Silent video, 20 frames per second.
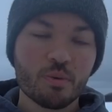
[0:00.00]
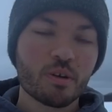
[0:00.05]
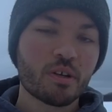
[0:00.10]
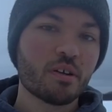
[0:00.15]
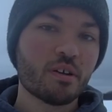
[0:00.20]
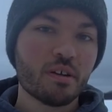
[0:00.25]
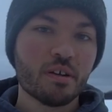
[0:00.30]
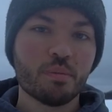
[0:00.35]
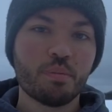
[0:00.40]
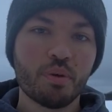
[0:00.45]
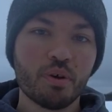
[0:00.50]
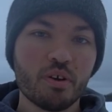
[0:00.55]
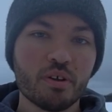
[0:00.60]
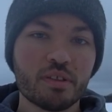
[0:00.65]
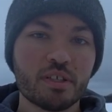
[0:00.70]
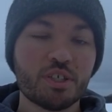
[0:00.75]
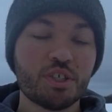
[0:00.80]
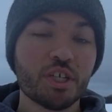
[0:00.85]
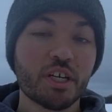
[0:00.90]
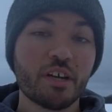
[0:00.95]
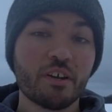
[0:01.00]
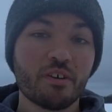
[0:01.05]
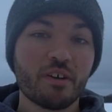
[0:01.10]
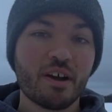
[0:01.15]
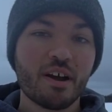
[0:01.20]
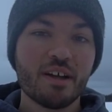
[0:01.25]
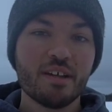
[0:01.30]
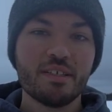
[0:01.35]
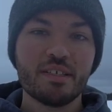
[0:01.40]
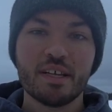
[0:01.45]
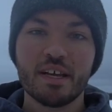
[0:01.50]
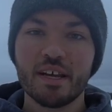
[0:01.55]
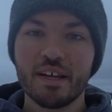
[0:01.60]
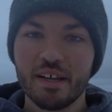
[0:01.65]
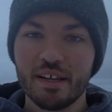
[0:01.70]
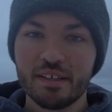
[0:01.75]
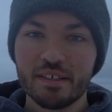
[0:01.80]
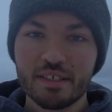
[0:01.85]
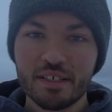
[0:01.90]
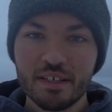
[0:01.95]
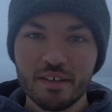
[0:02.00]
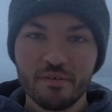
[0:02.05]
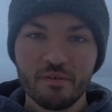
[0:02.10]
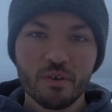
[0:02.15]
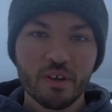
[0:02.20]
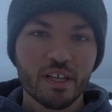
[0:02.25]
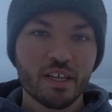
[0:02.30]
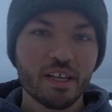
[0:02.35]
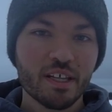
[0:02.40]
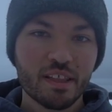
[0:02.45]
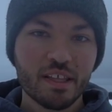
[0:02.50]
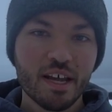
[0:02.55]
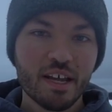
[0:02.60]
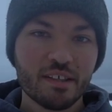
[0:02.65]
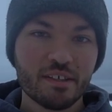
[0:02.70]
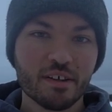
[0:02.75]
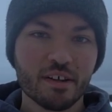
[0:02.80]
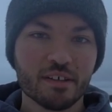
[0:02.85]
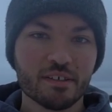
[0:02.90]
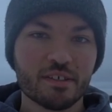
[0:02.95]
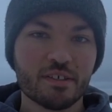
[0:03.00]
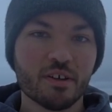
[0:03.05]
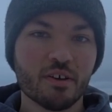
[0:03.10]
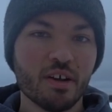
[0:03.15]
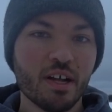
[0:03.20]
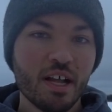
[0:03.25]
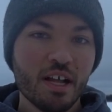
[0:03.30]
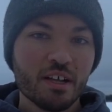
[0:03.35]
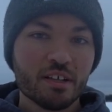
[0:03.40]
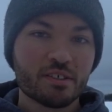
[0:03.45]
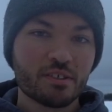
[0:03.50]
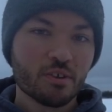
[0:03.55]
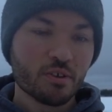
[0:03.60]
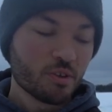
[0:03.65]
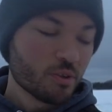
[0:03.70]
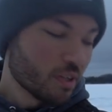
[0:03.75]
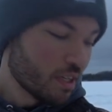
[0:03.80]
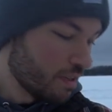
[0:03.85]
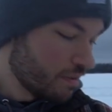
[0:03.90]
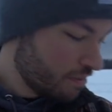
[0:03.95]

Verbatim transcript: We're gonna pull out the jigging rods and see if we can get that done. So let's go do it.